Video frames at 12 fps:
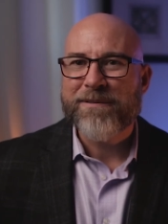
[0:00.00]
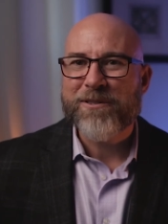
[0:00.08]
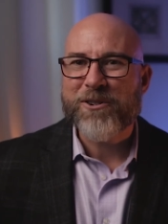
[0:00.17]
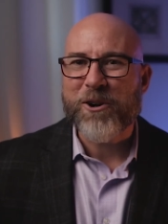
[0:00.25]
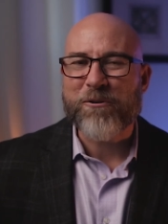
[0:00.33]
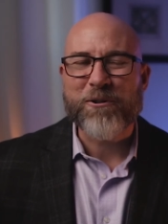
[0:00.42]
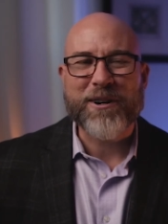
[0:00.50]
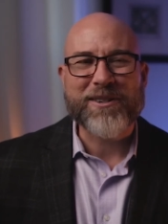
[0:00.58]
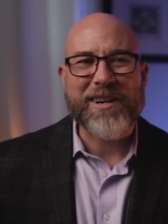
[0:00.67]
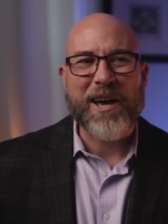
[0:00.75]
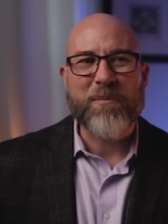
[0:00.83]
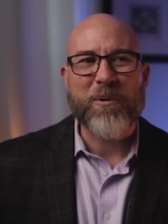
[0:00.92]
So, for
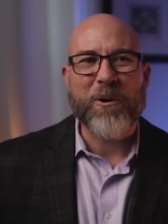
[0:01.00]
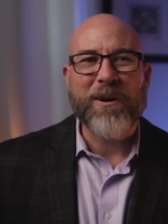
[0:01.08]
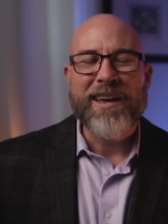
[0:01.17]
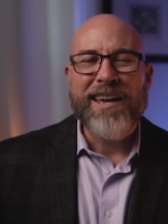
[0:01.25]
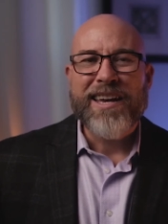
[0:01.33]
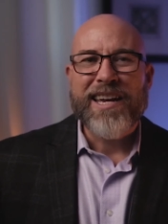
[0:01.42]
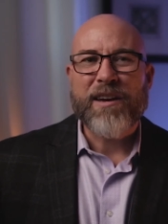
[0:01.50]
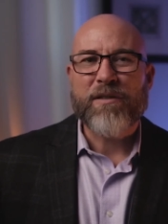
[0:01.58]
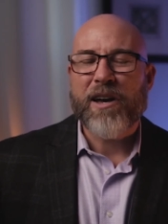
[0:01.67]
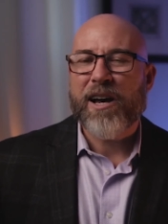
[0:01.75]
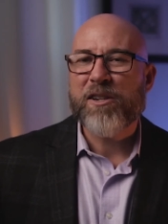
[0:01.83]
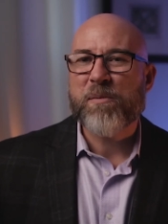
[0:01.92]
example, if
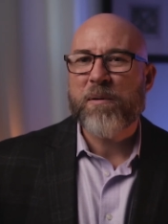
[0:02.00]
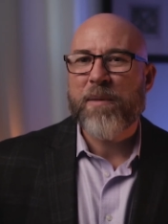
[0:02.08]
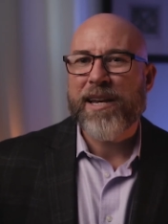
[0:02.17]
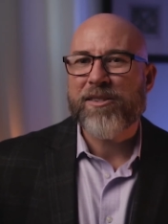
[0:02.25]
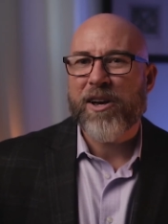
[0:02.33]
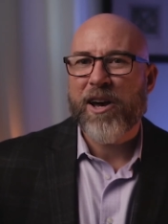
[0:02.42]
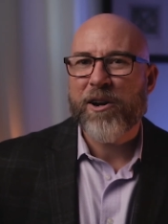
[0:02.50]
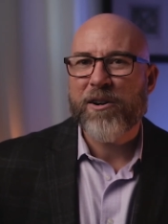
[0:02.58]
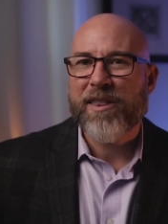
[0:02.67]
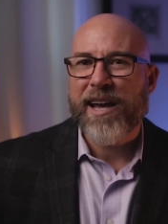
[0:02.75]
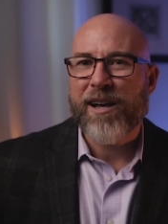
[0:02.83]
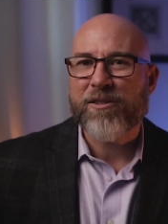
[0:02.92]
the husband makes
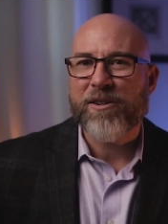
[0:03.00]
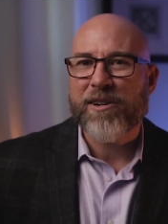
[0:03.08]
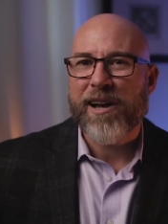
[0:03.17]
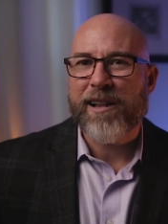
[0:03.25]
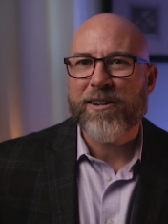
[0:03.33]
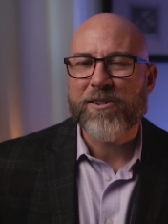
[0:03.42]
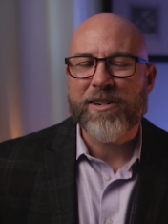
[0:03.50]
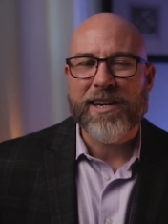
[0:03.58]
$100,000 a